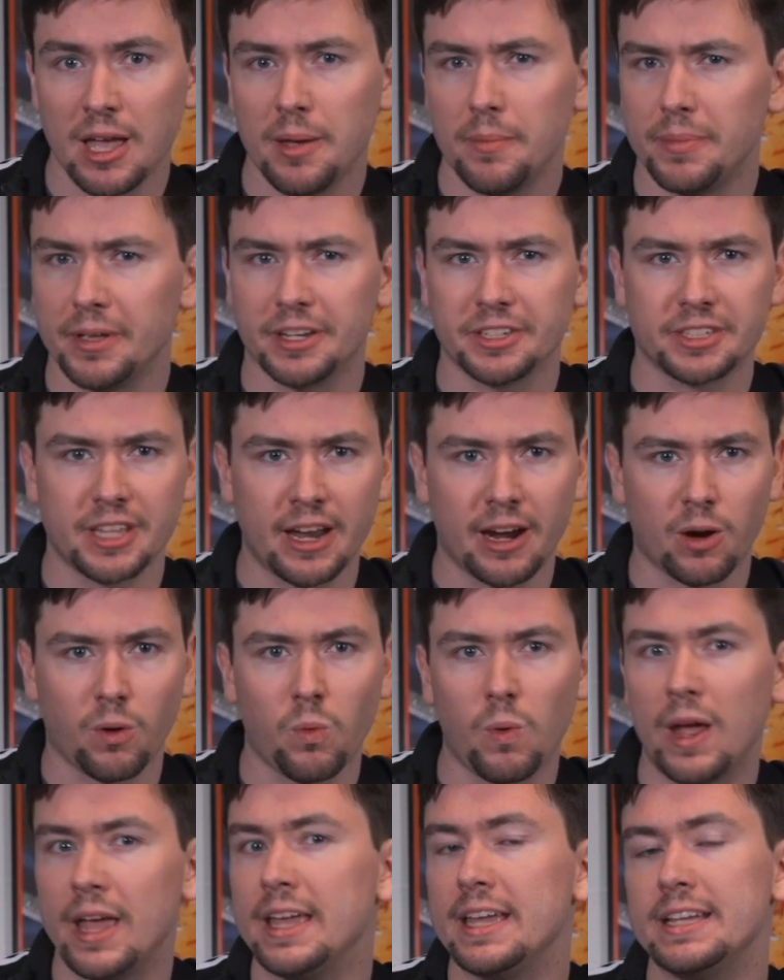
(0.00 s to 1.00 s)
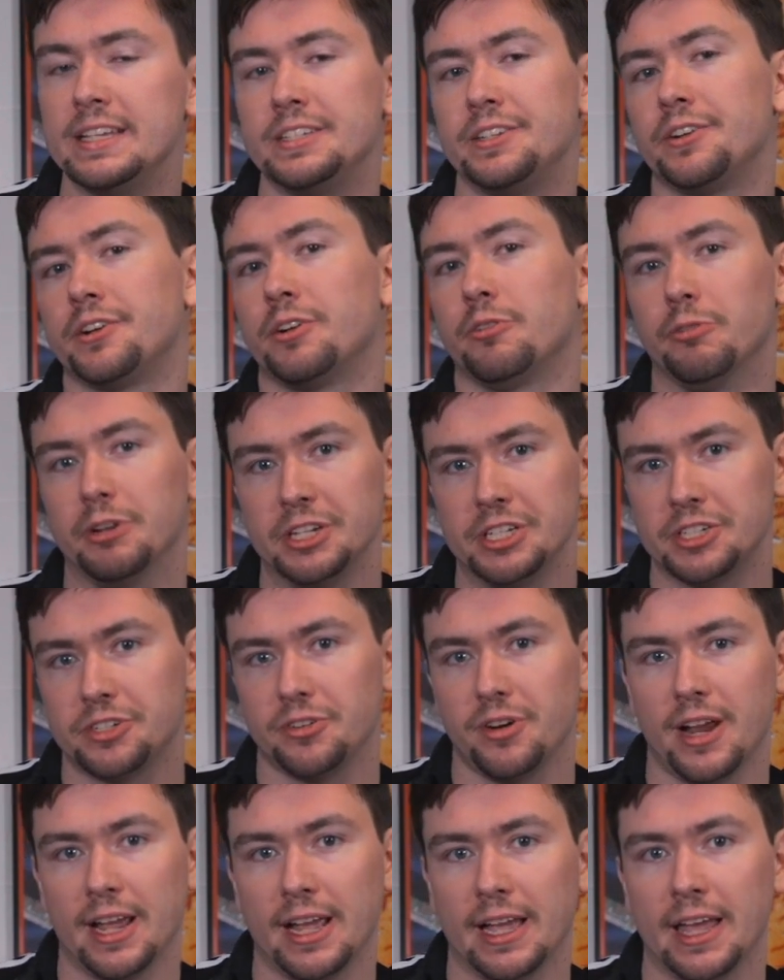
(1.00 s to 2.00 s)
because they are way easier to
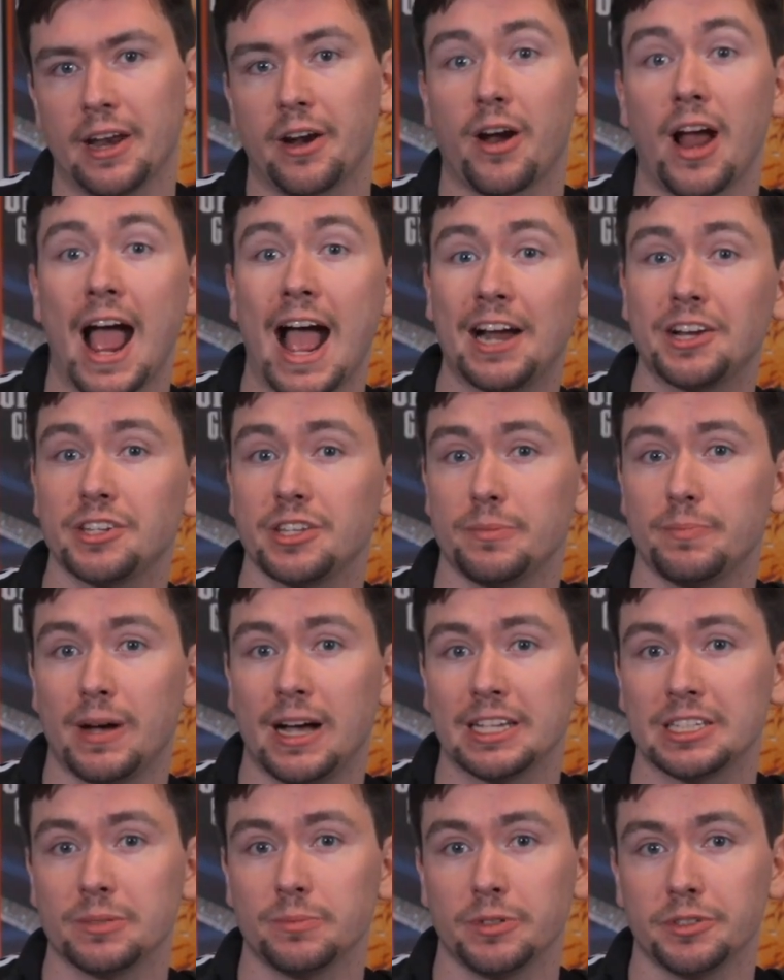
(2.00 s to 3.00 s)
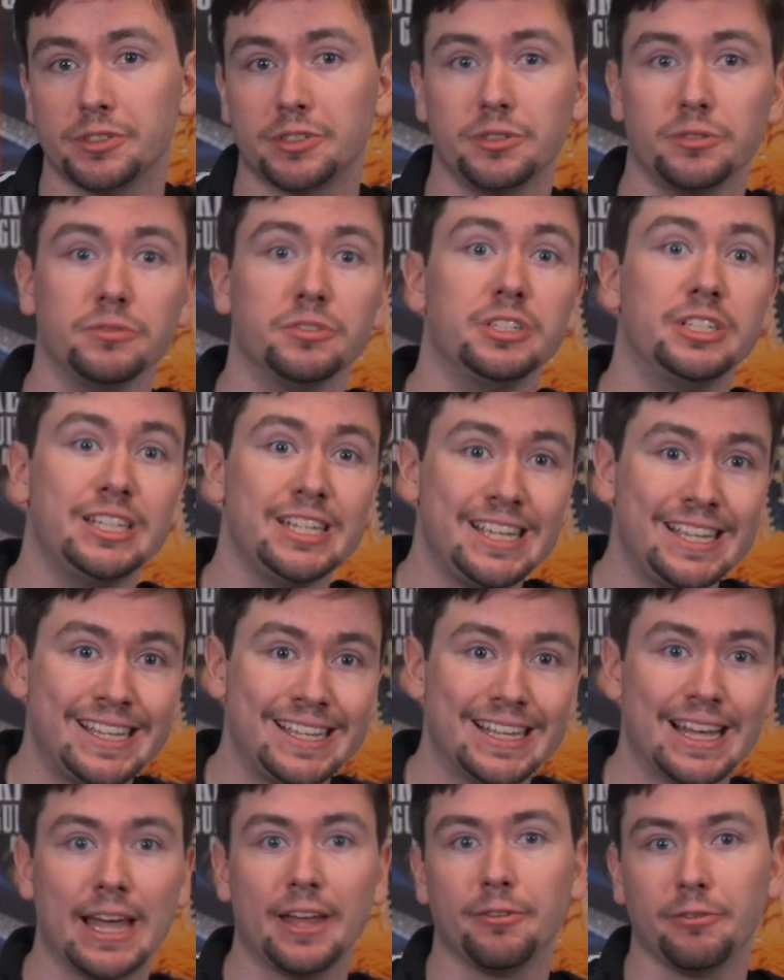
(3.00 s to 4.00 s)
restring and are actually possible to
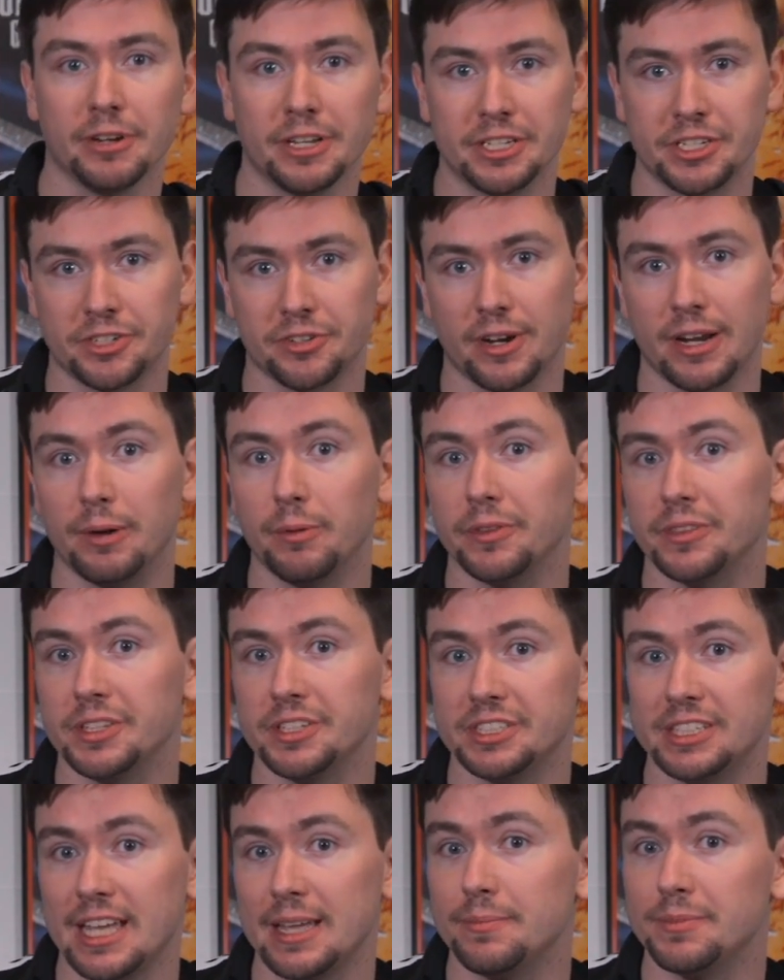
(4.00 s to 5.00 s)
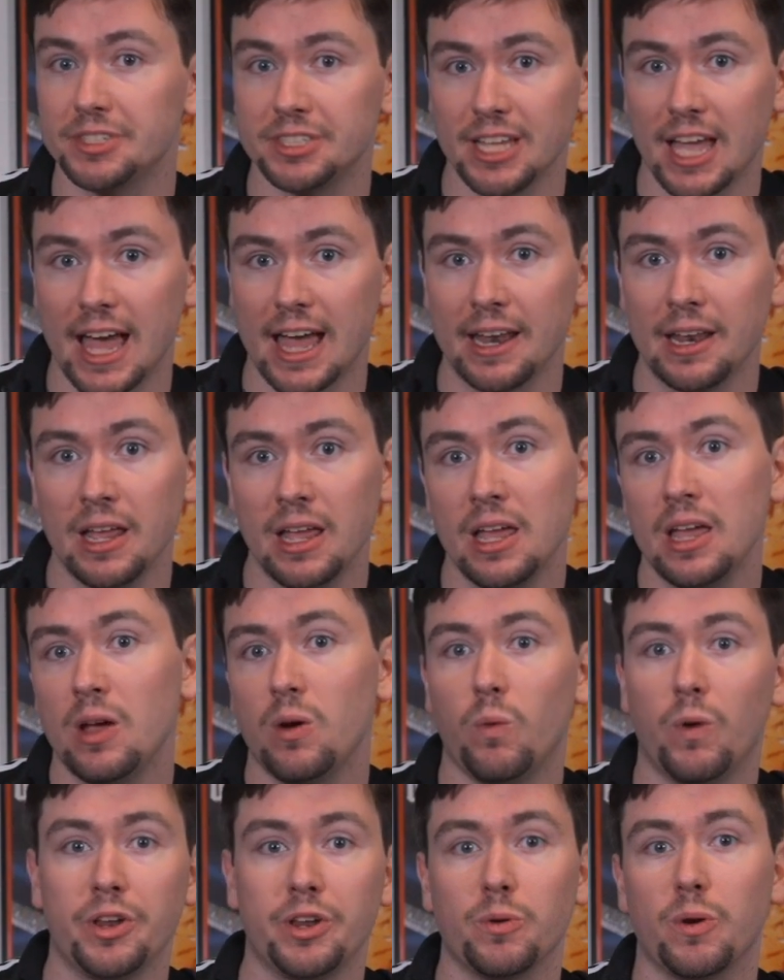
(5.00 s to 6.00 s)
de- and restring with the same set
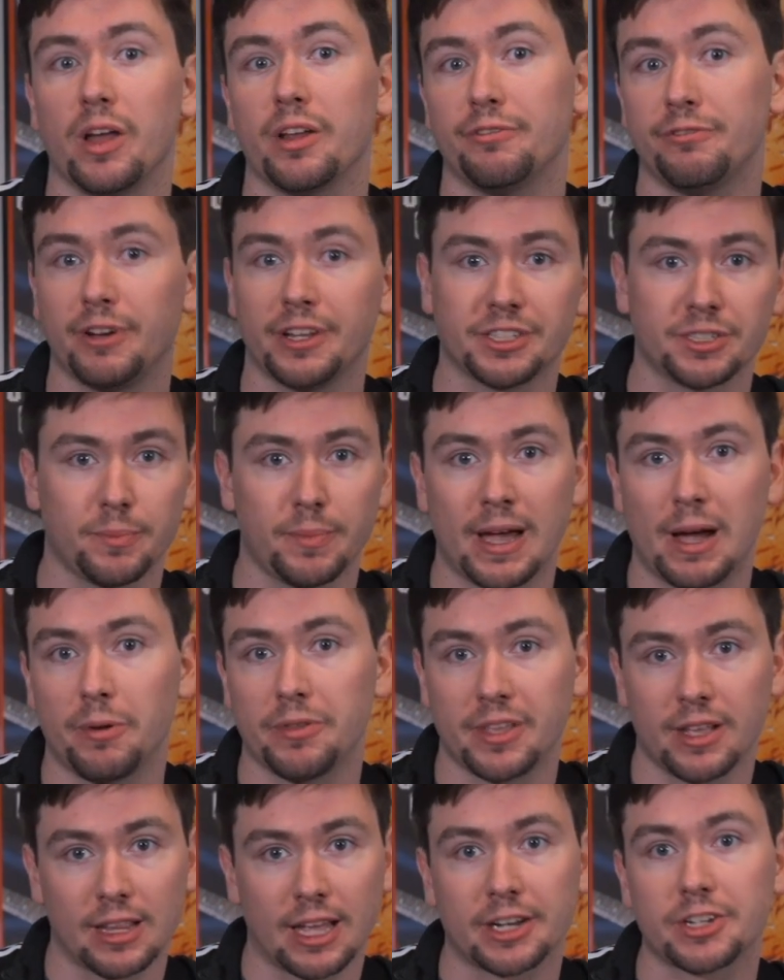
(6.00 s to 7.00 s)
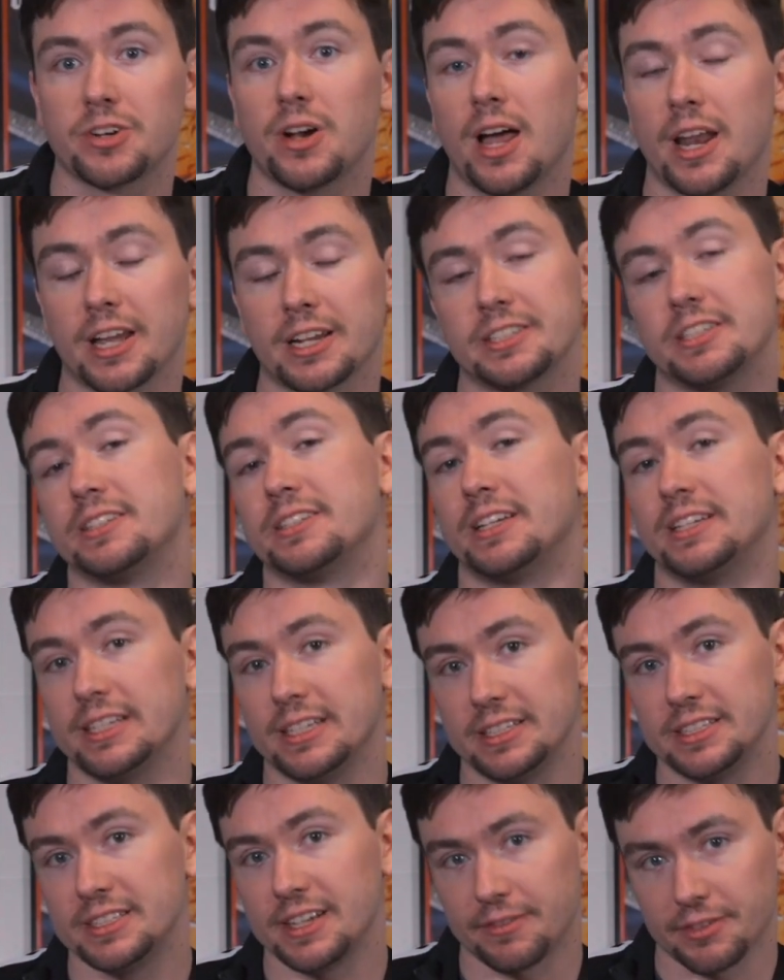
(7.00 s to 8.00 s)
when you want to futz about with the electronics, as I
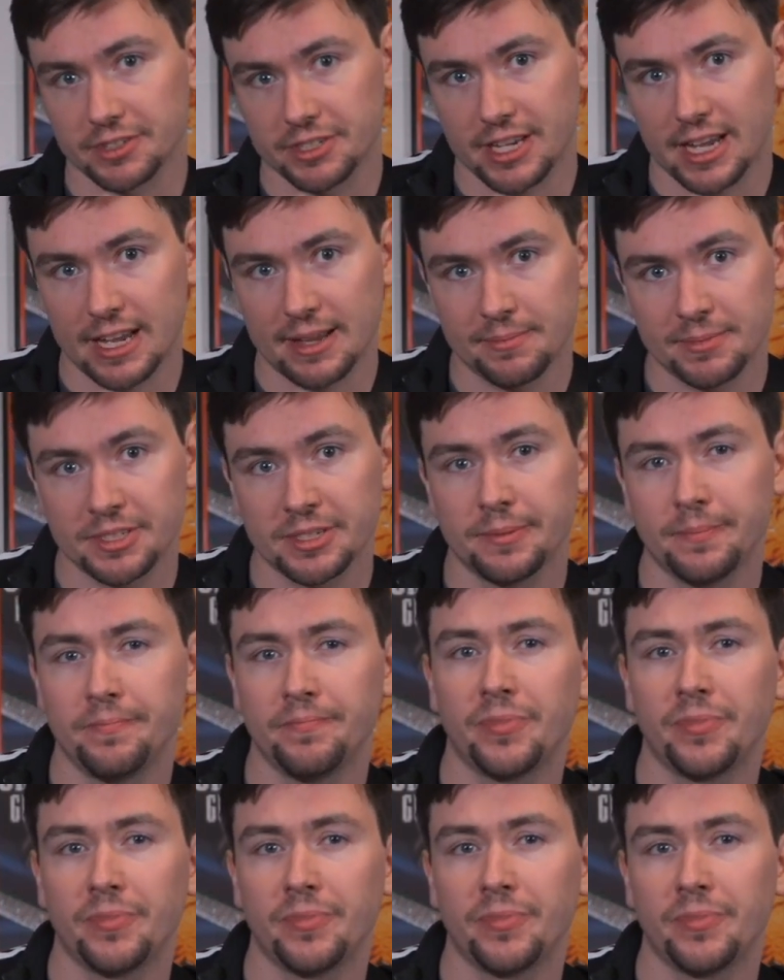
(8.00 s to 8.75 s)
did several times.